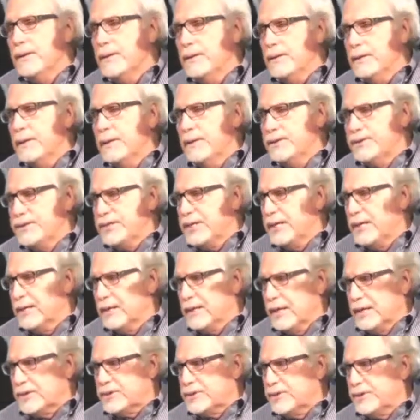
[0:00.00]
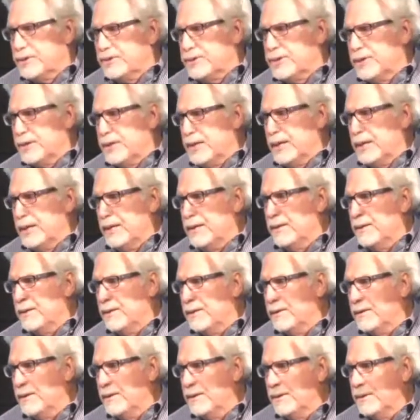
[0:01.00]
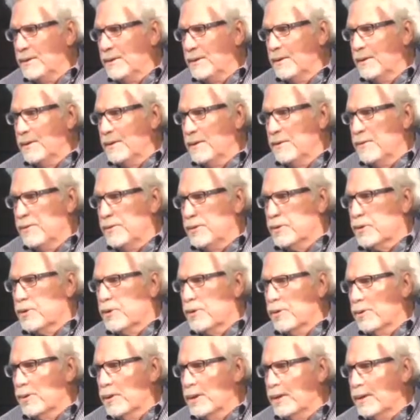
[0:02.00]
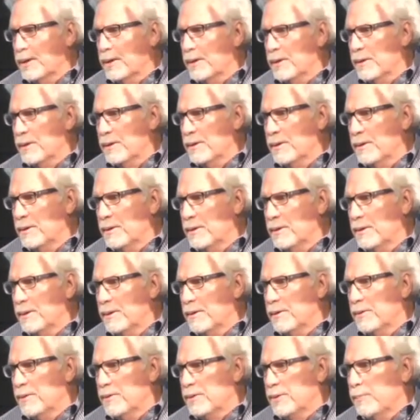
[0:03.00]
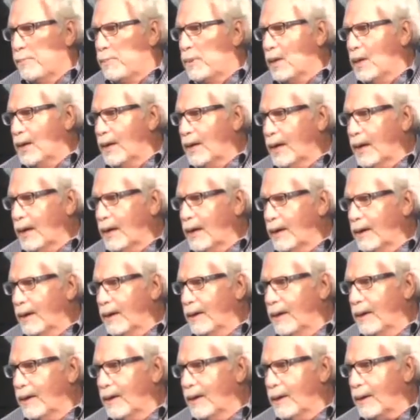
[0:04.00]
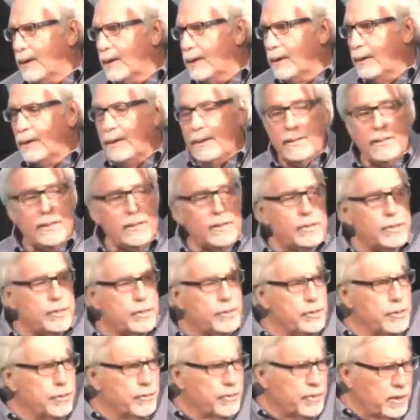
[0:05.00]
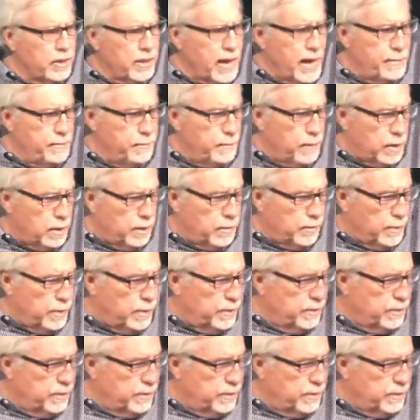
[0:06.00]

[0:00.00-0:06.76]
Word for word: is the electricity, the current, the plug, you're the light bulb.